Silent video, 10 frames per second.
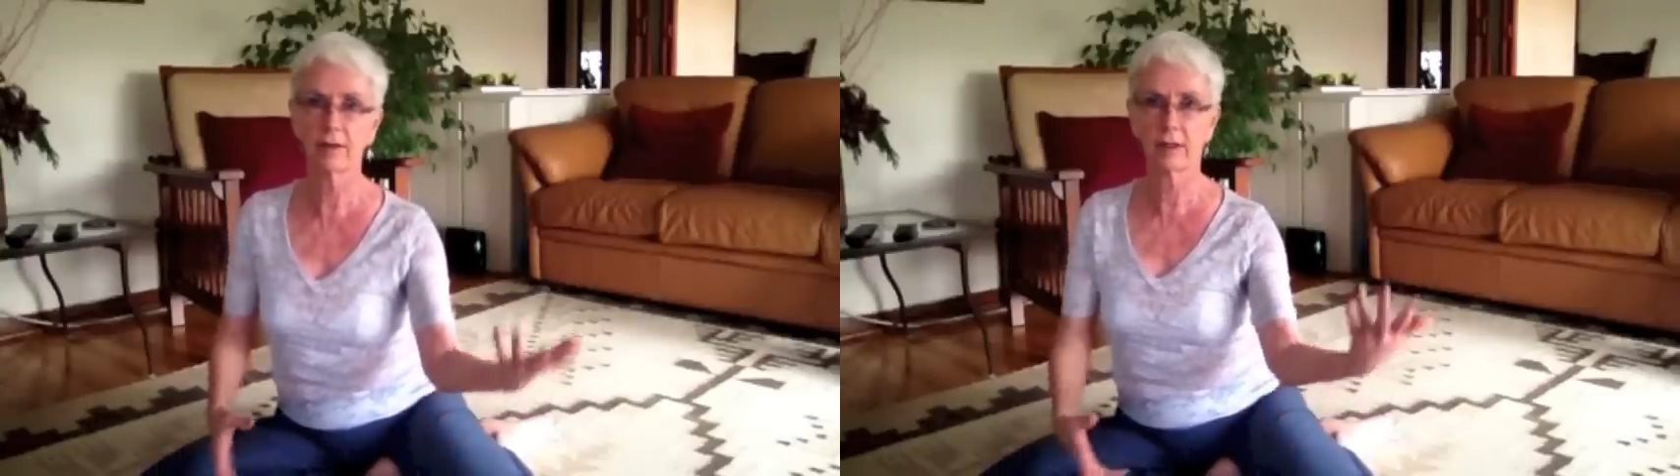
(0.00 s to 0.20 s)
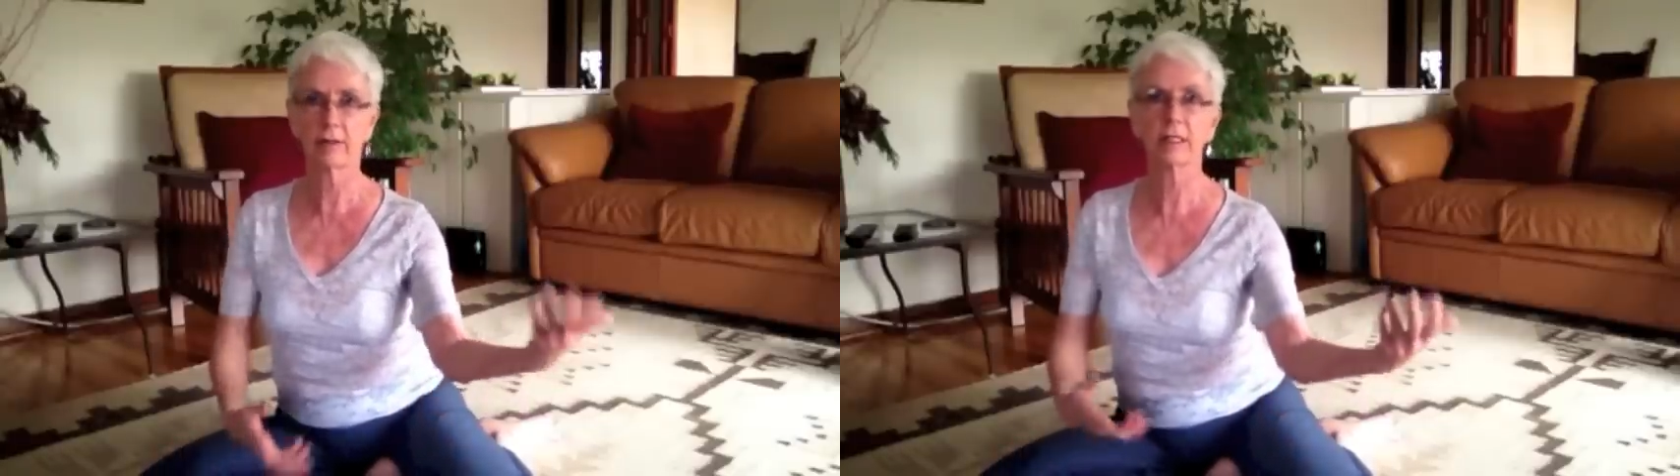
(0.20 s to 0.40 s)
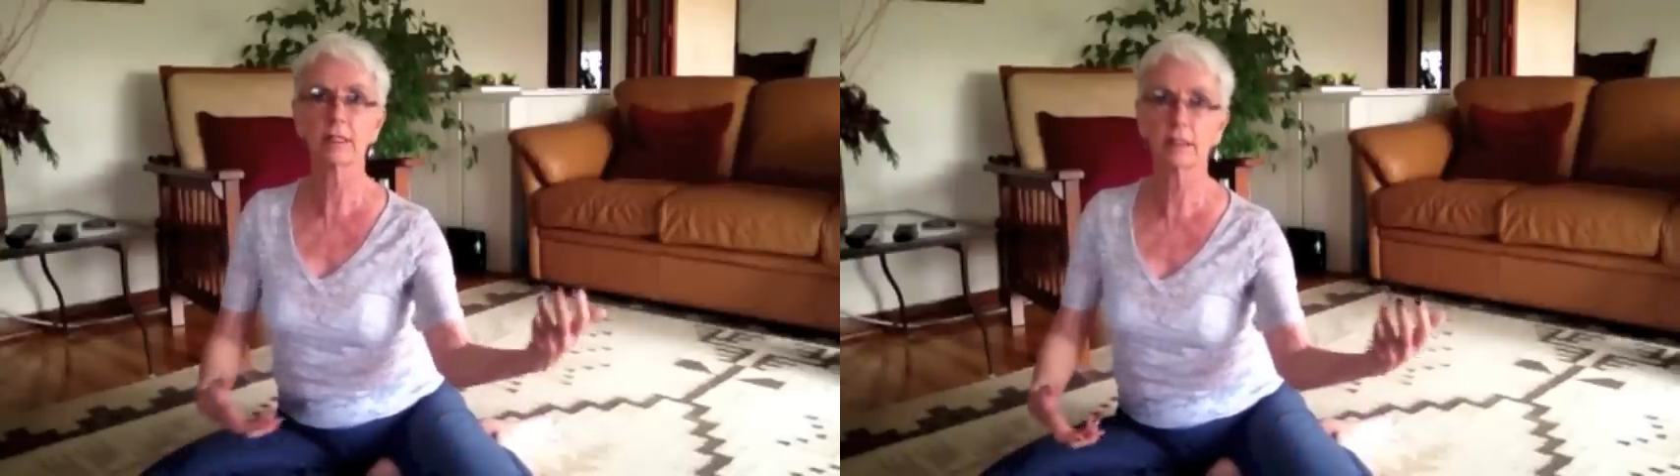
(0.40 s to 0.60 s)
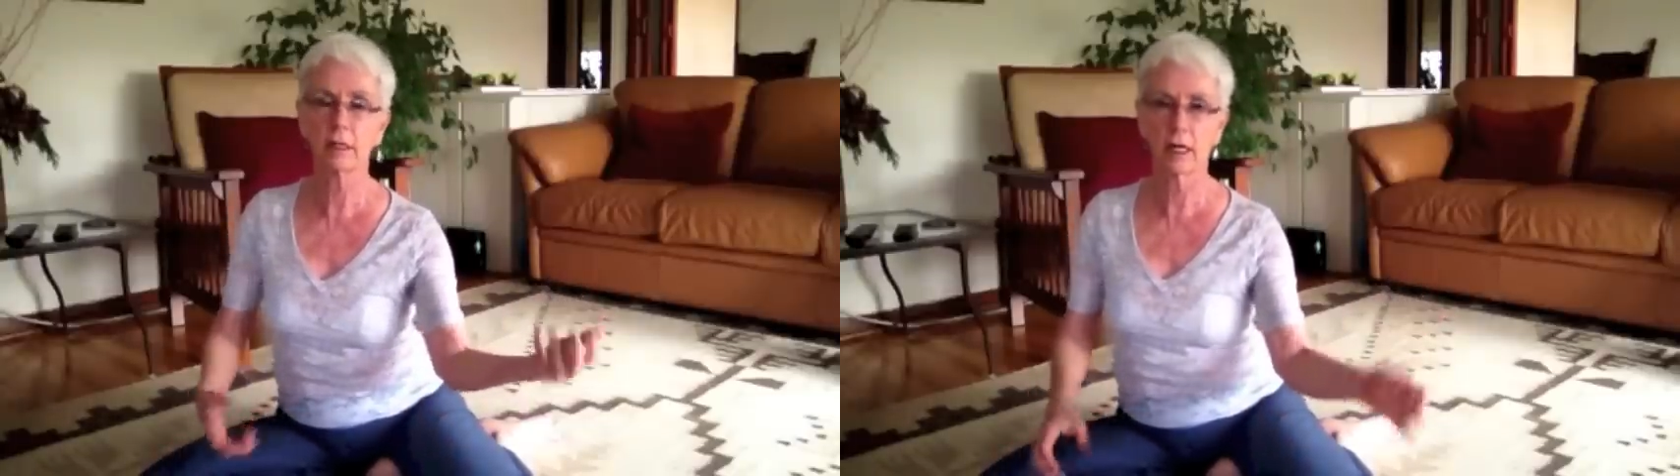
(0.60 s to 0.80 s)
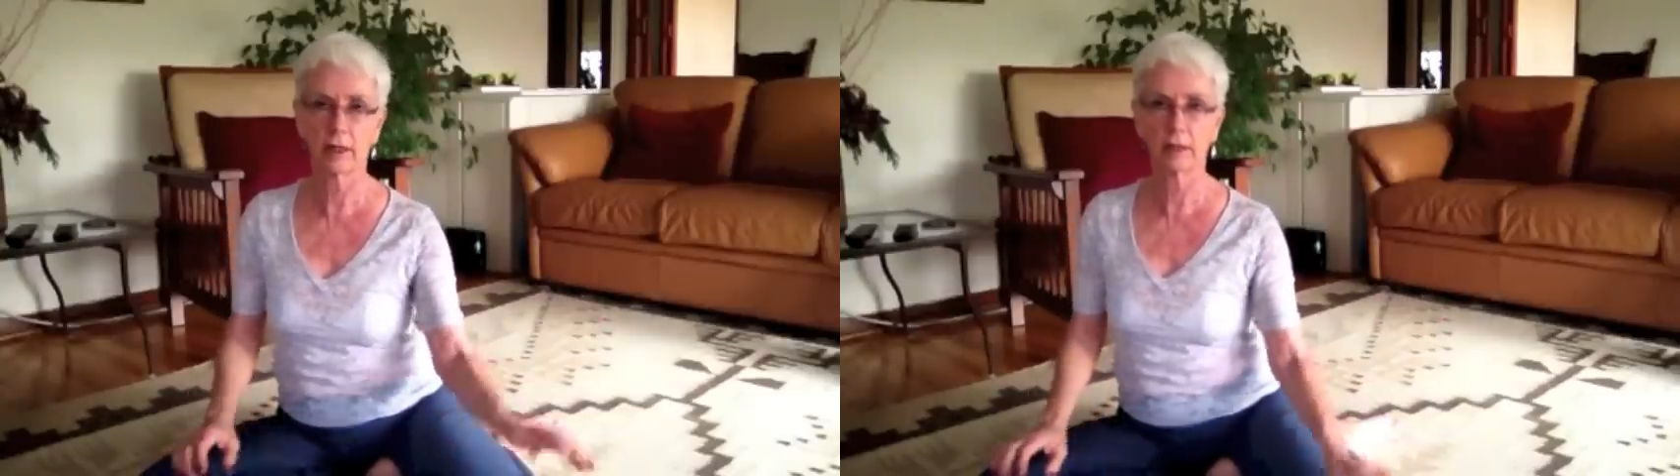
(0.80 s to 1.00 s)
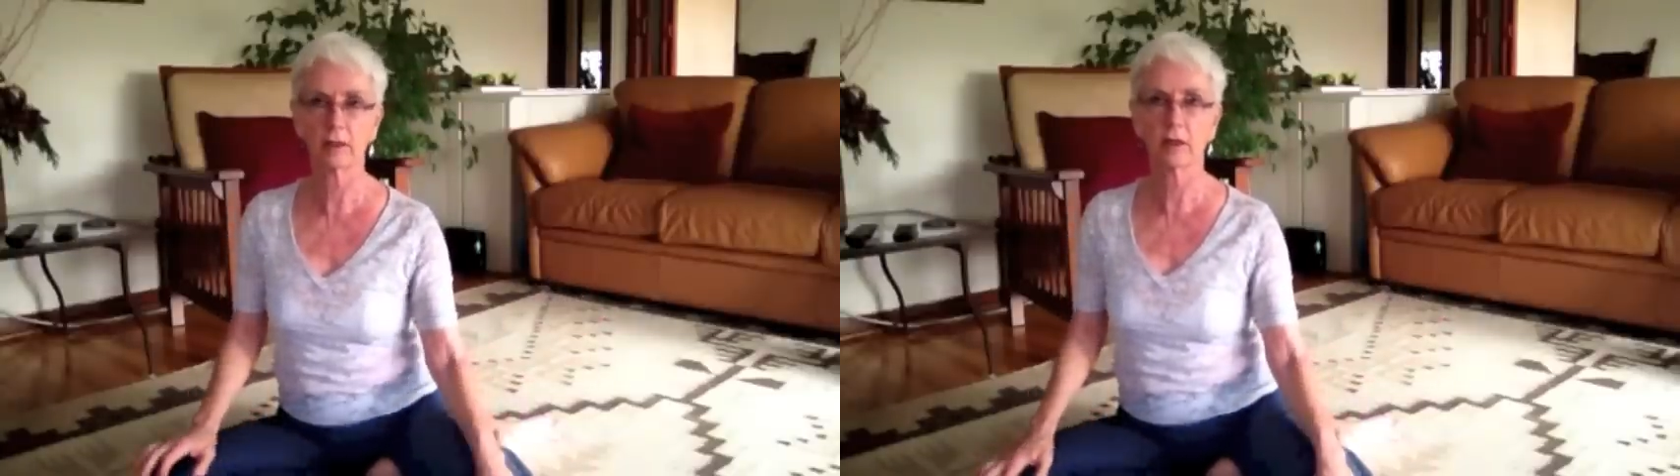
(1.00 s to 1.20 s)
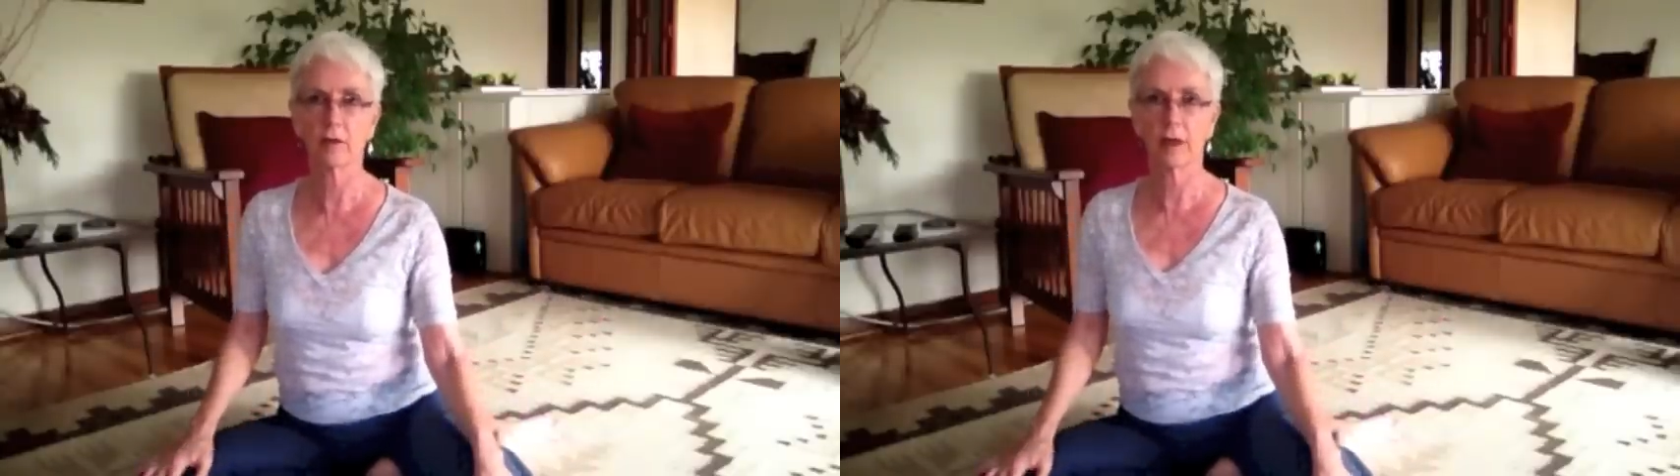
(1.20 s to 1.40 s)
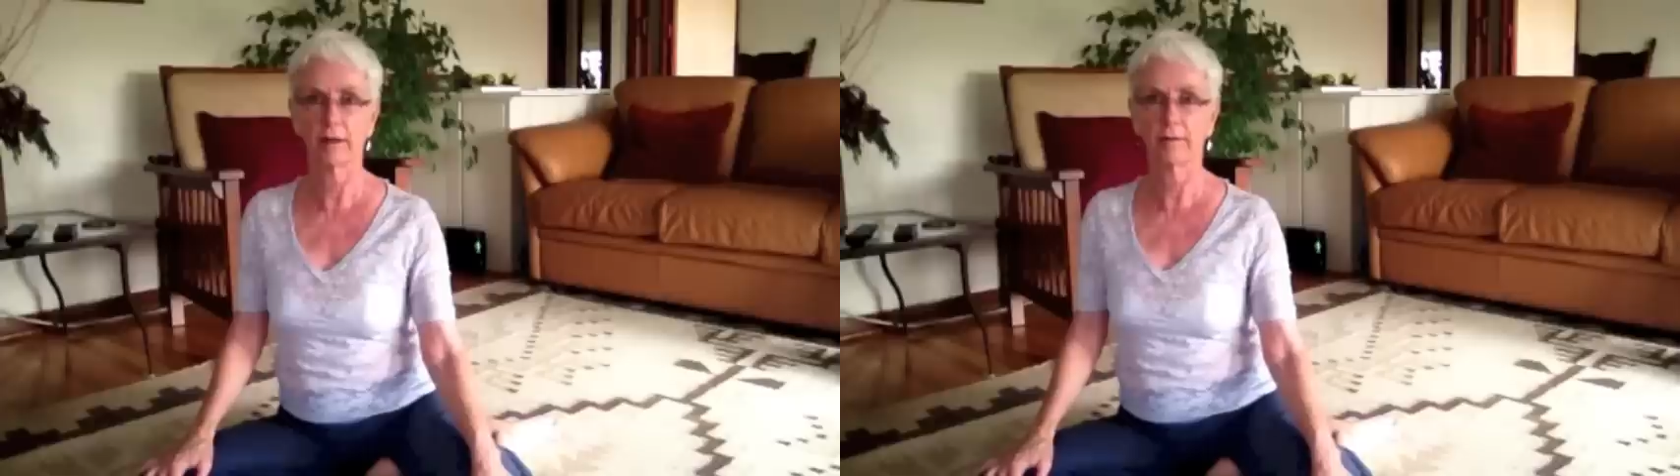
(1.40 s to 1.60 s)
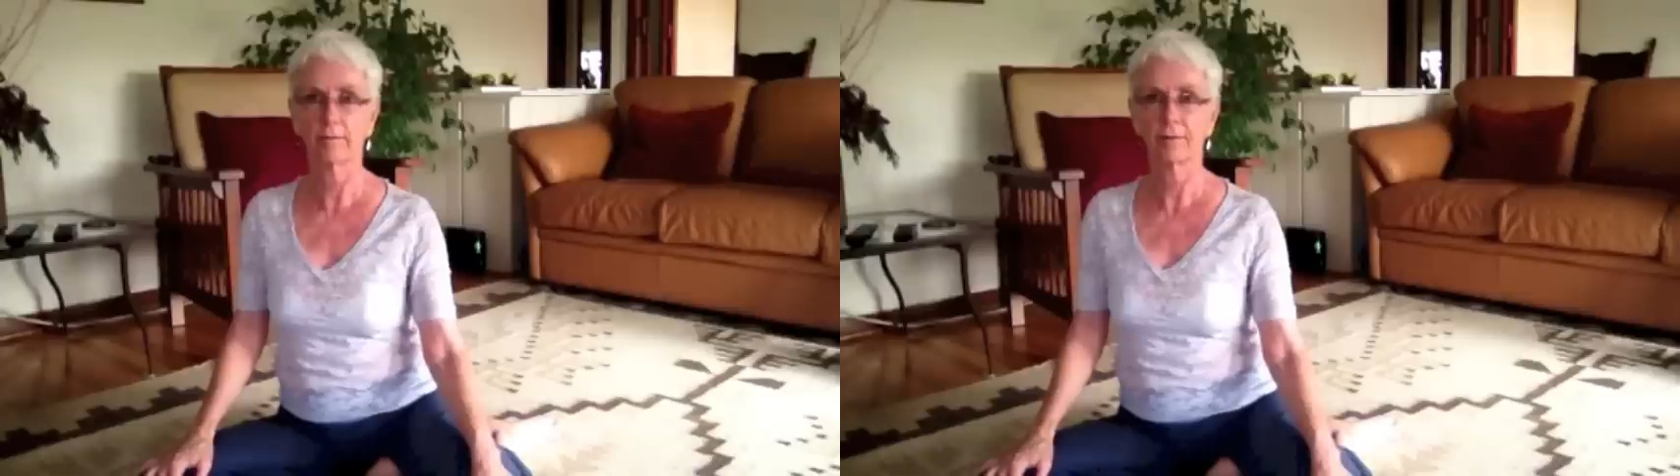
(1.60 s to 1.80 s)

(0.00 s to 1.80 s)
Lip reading: the sitar and so on.